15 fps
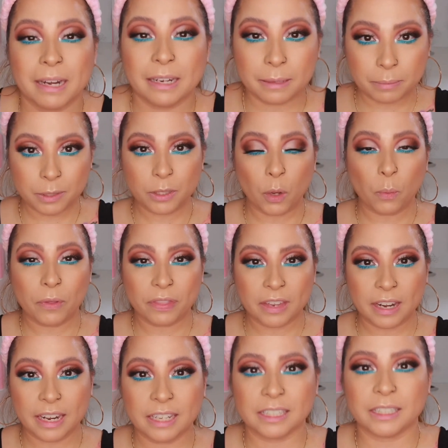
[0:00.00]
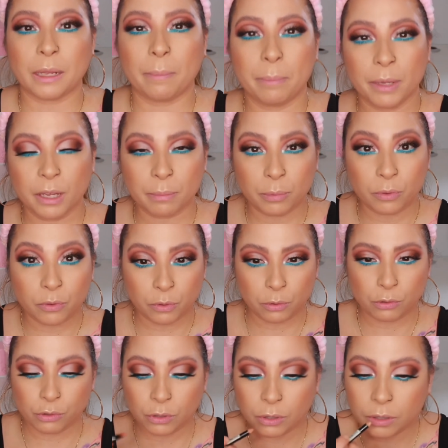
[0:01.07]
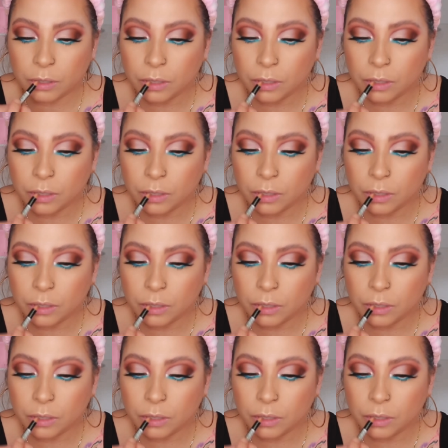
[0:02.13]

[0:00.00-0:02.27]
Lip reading: lips with the NYX Peekaboo Neutral.